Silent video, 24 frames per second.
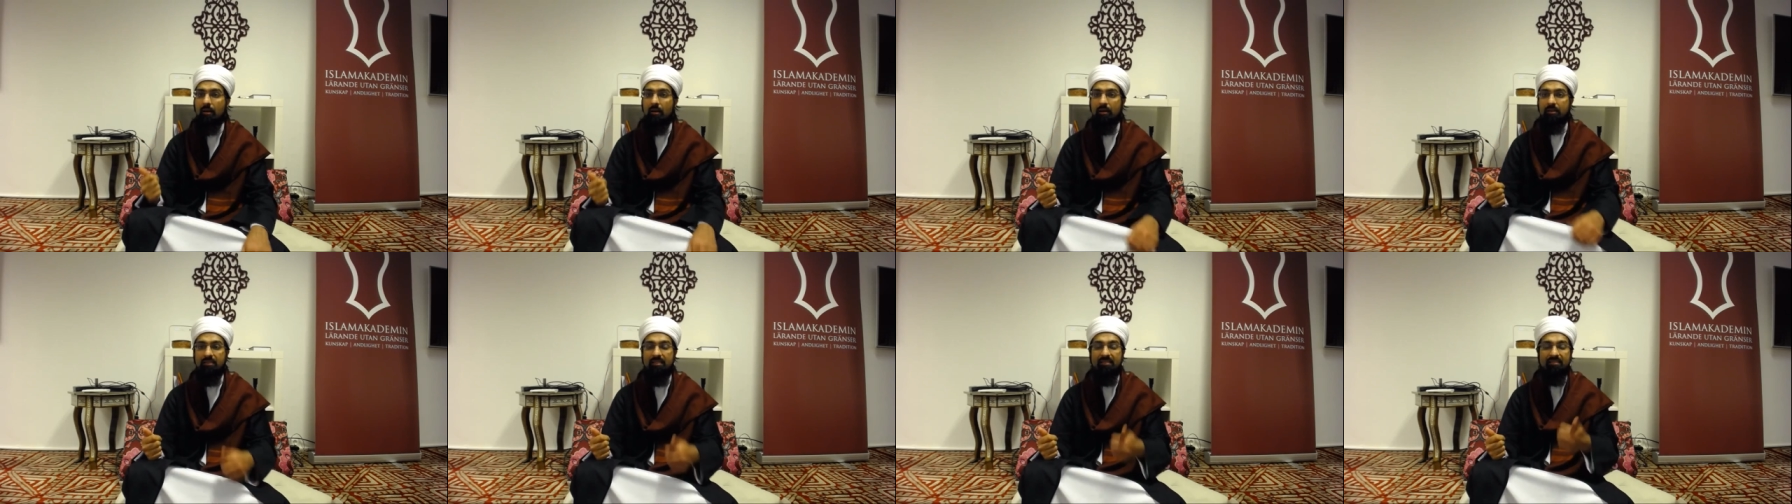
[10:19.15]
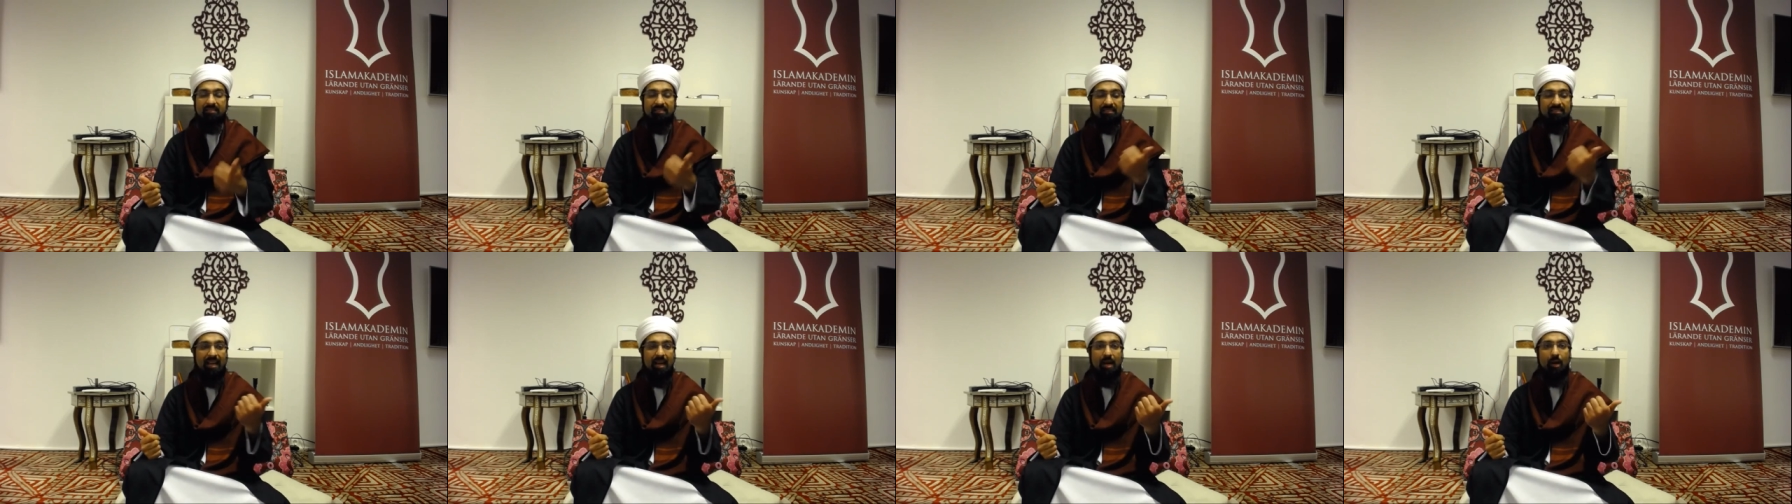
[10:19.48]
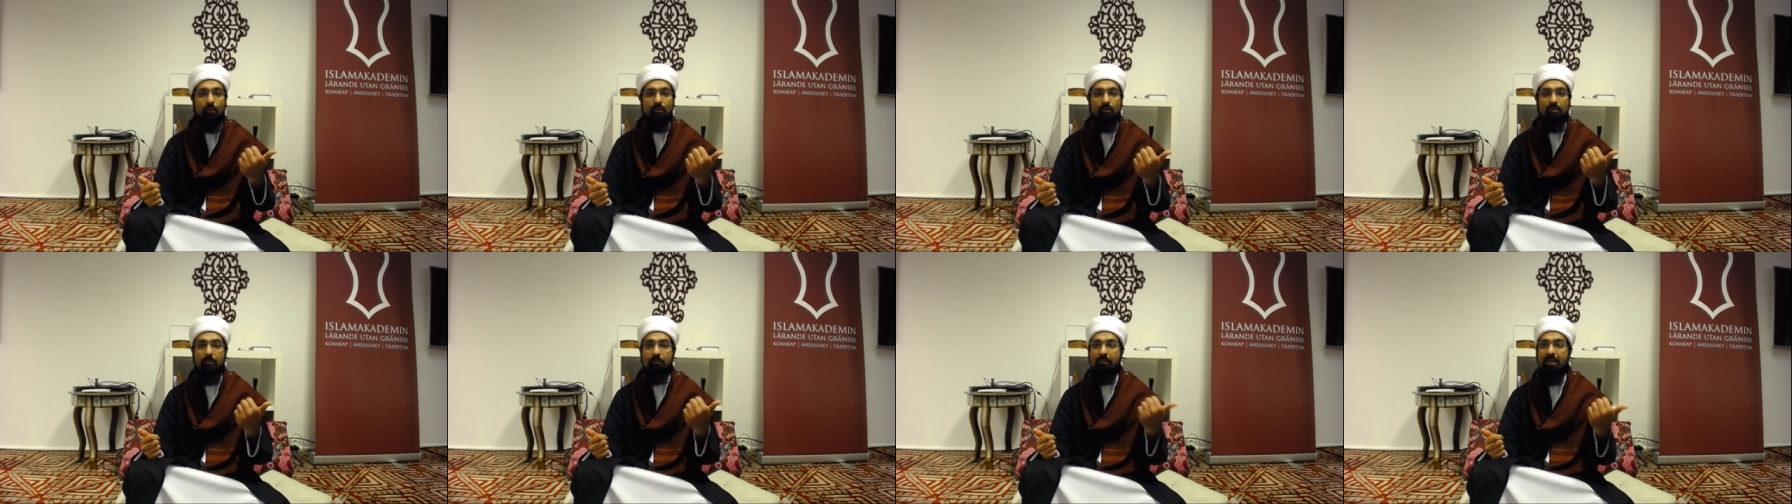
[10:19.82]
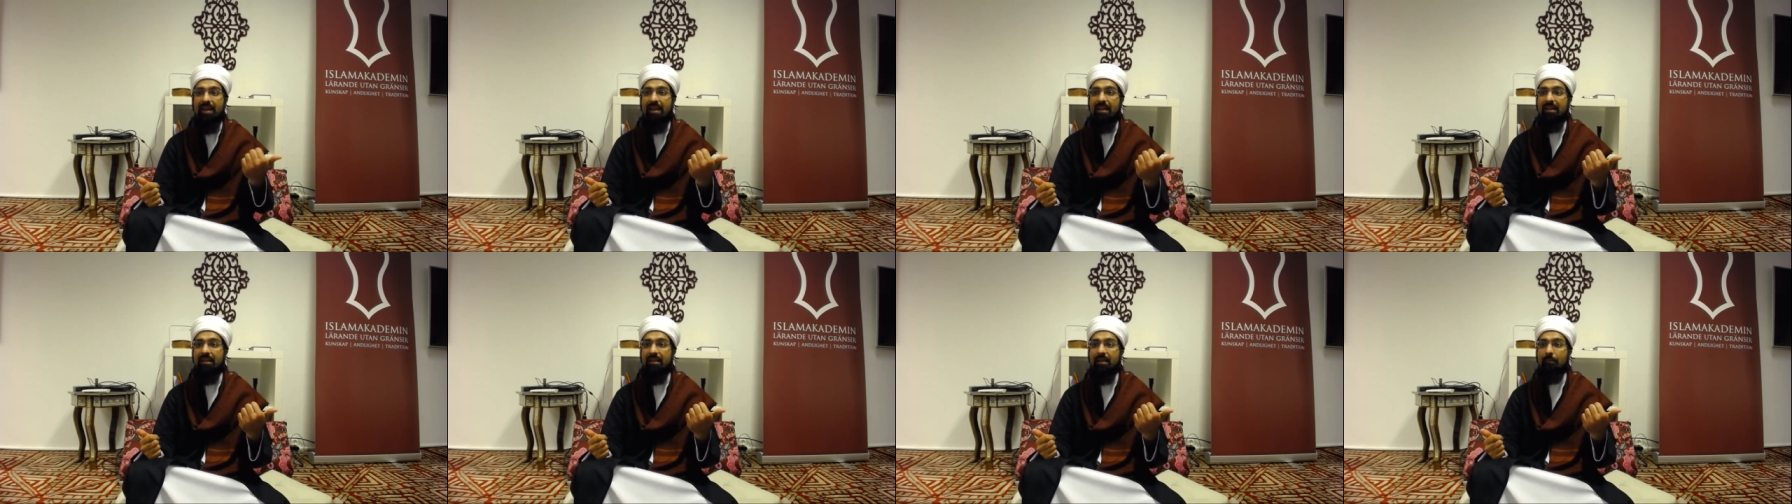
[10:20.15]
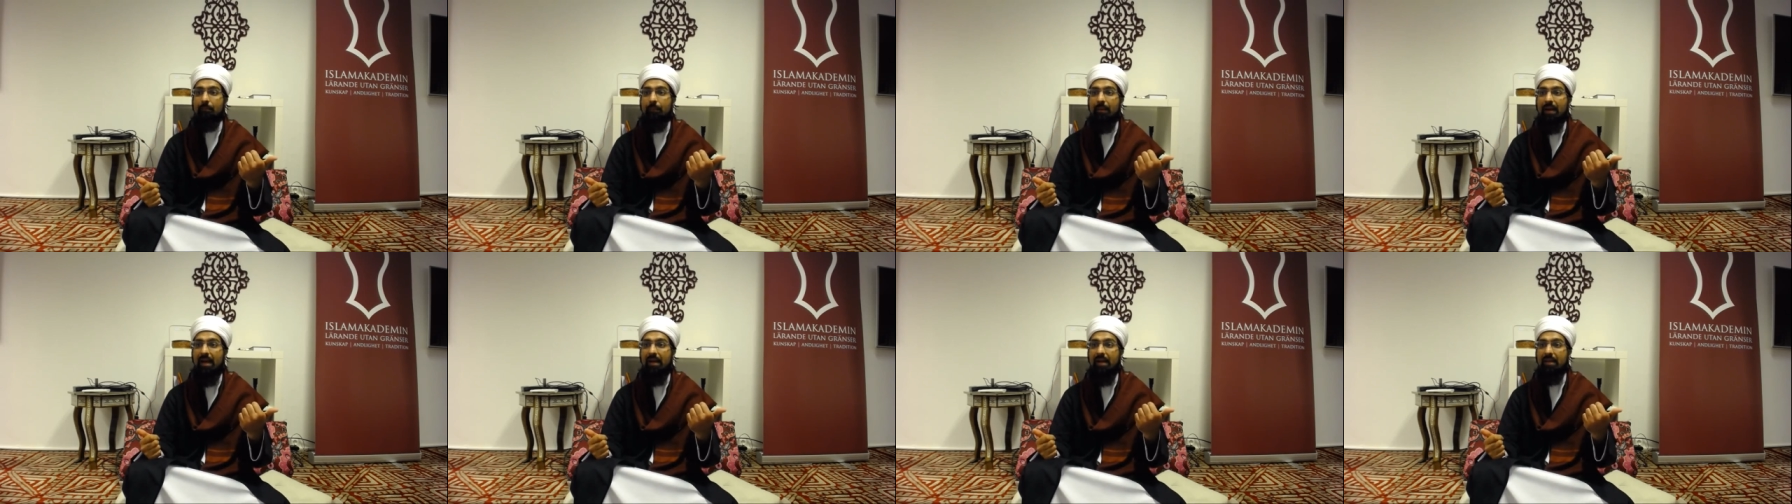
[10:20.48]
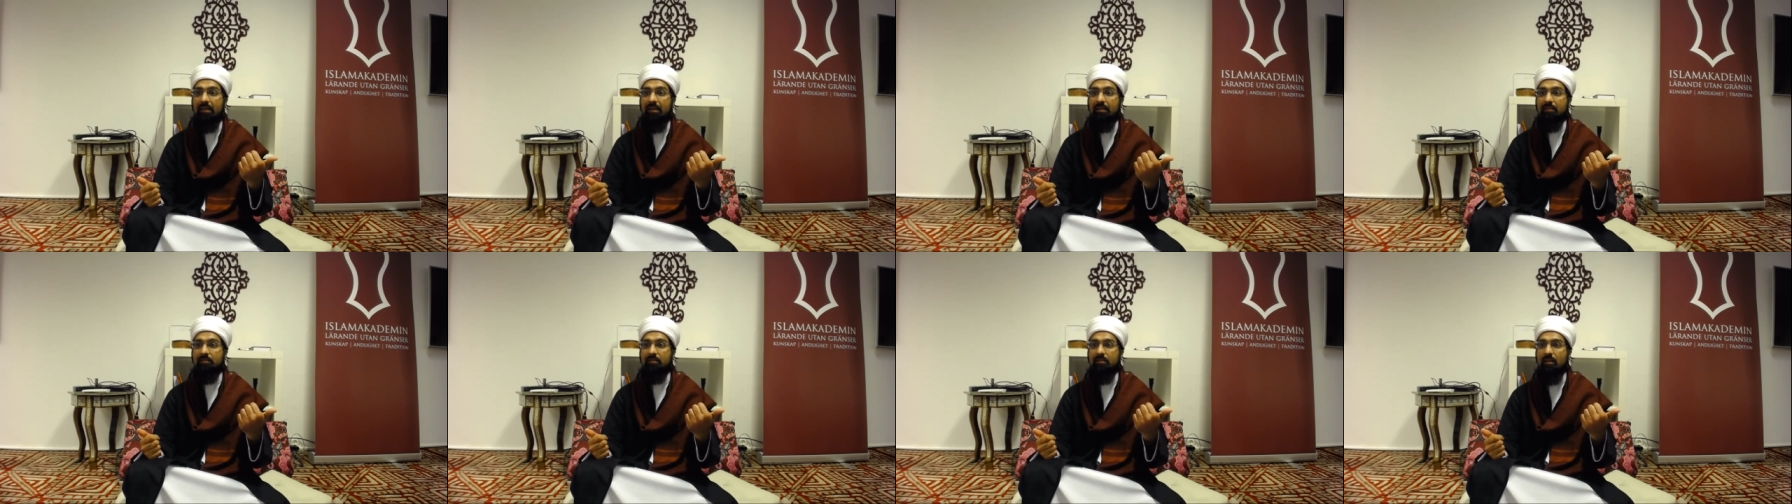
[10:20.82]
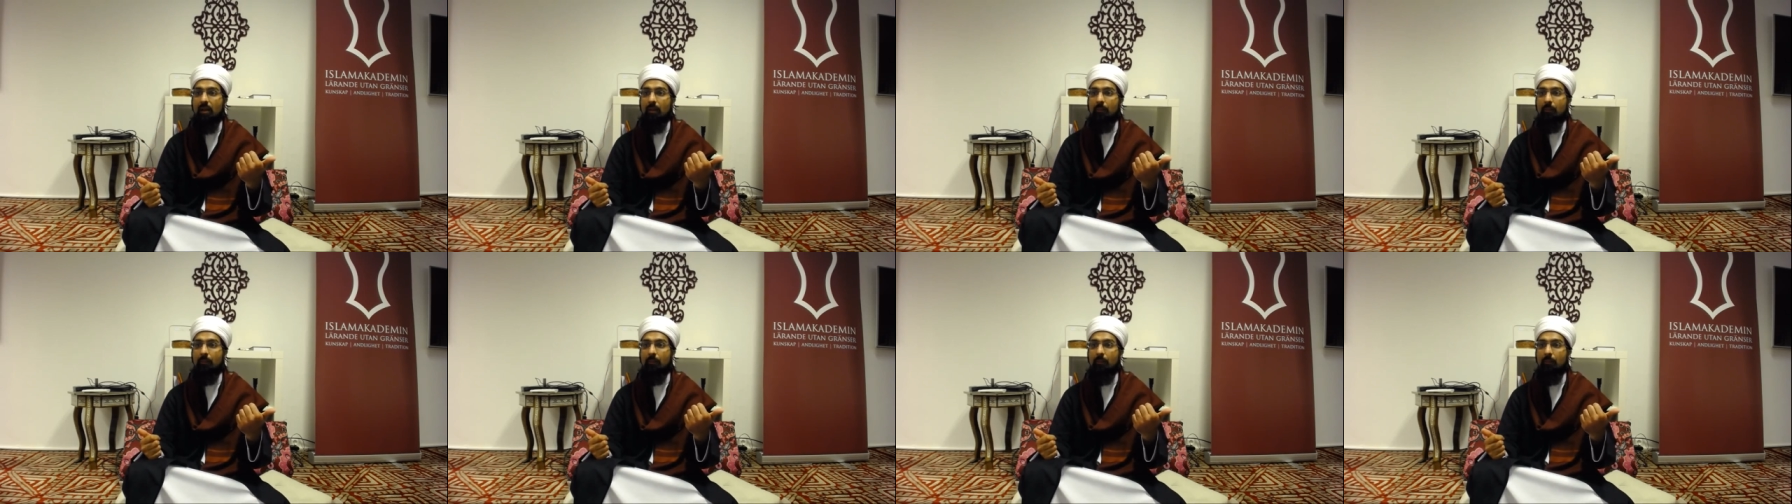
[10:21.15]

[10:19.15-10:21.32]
This is how the male companions,